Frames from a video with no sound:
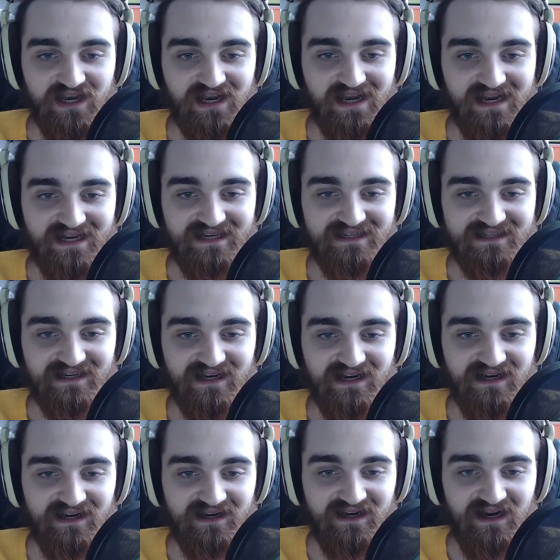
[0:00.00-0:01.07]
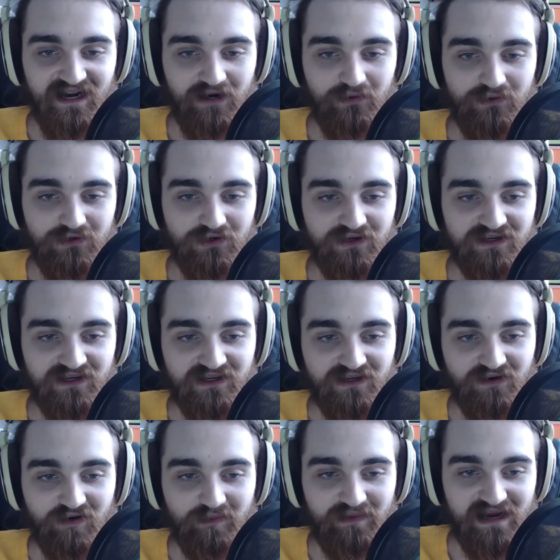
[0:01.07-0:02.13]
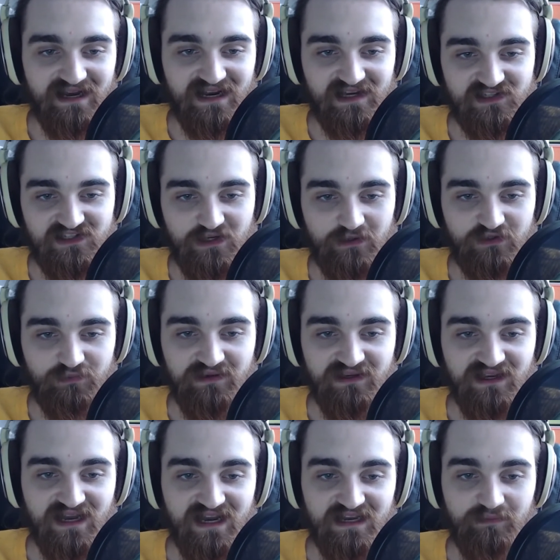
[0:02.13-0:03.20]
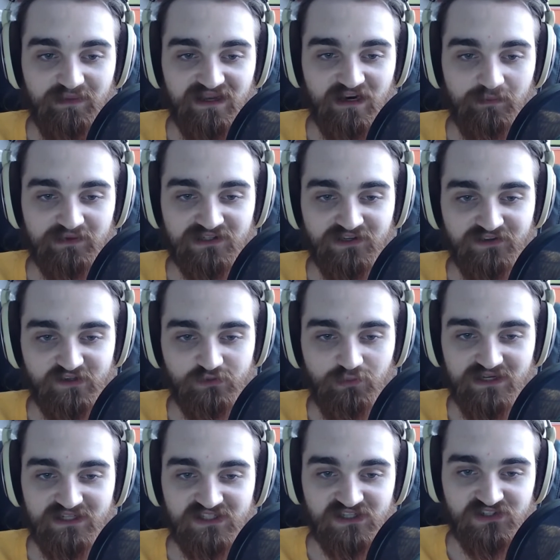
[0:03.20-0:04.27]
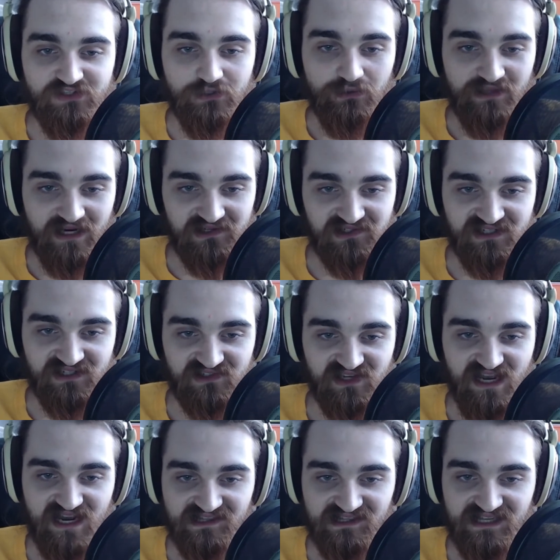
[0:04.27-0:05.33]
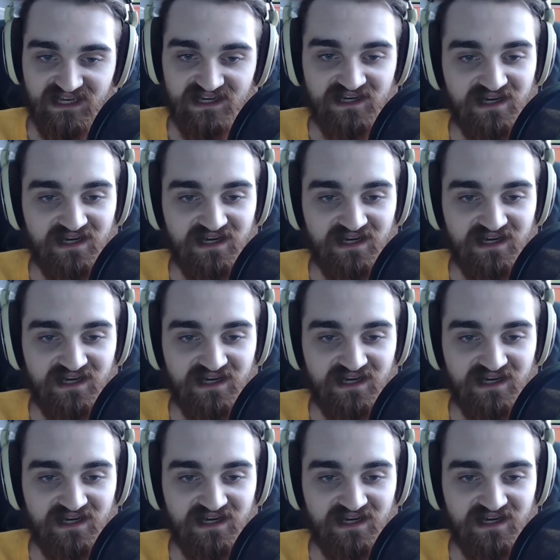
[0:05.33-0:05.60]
and how good or bad has the USA been up until this point since 2000 exactly.